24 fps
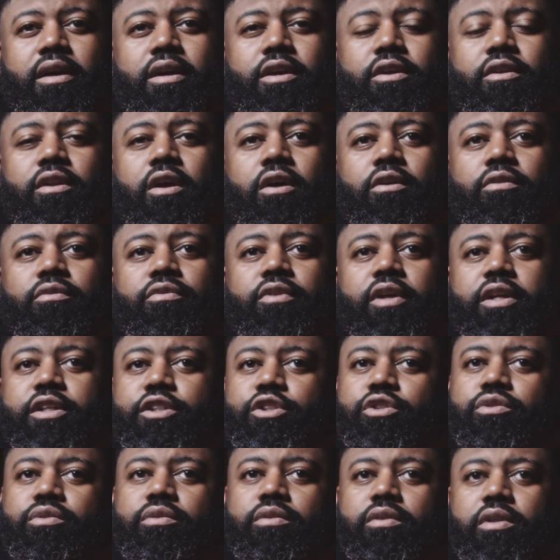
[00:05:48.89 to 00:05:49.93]

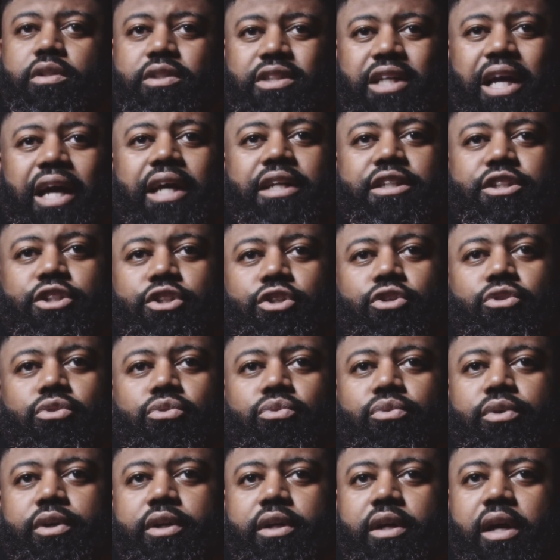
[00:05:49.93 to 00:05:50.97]
that you will attach
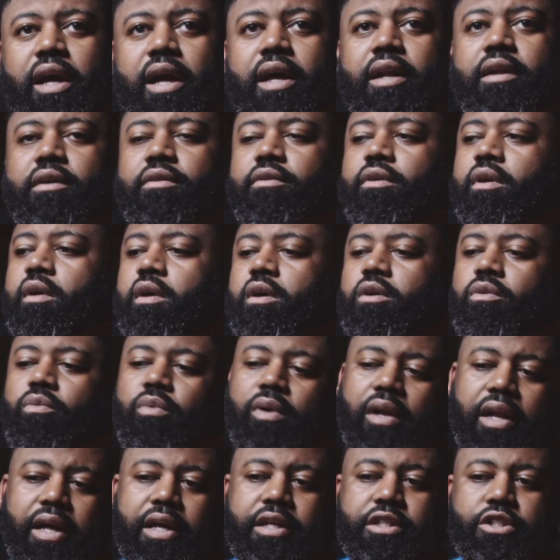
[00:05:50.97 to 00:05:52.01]
to and kind of
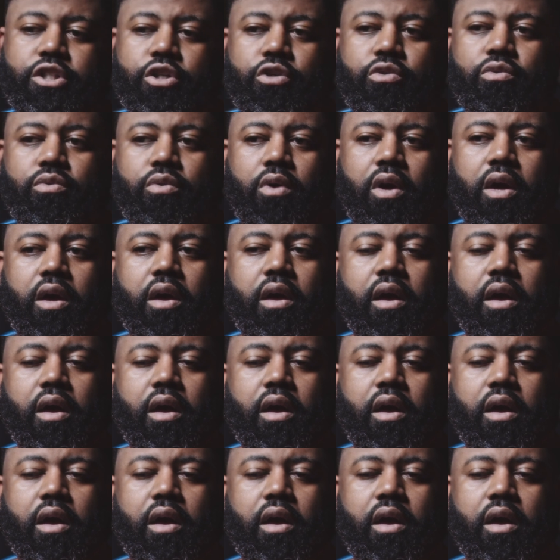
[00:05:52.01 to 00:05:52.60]
relate to